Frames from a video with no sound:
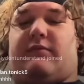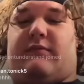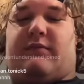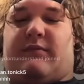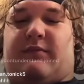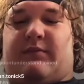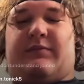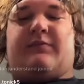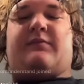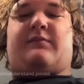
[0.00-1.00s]
Salute,
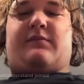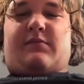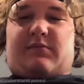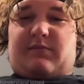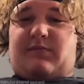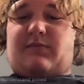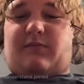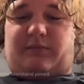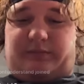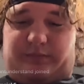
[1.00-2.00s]
salute now. Cash
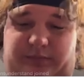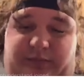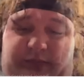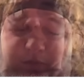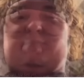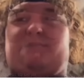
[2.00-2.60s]
Cleveland responds to Jordan